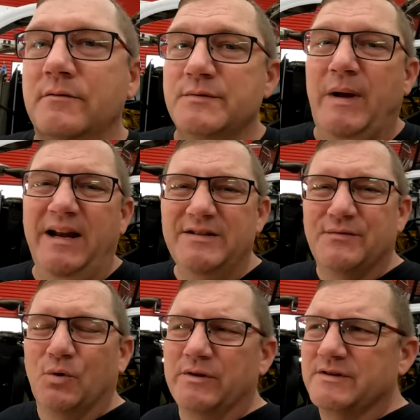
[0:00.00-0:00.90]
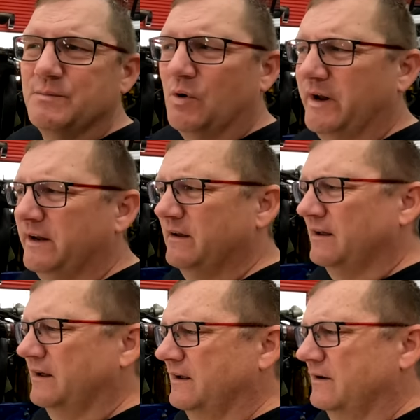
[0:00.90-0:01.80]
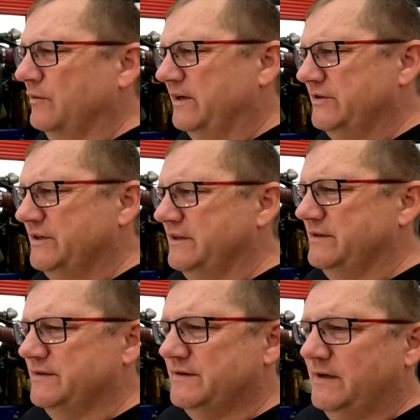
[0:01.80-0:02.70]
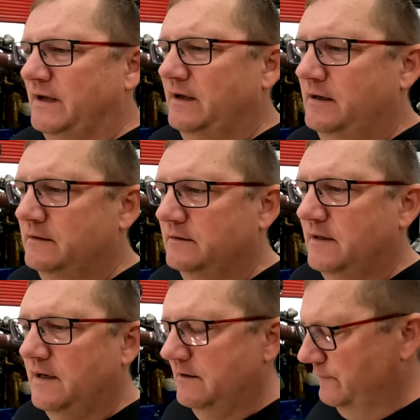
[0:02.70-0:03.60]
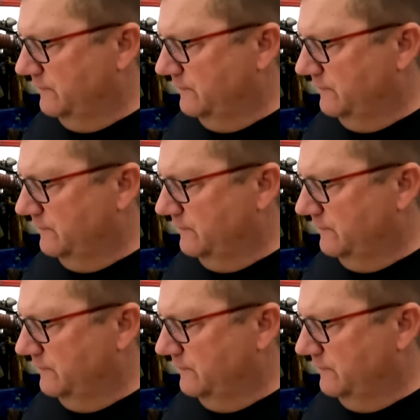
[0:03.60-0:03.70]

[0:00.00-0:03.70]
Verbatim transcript: was -4 this morning, which is, I don't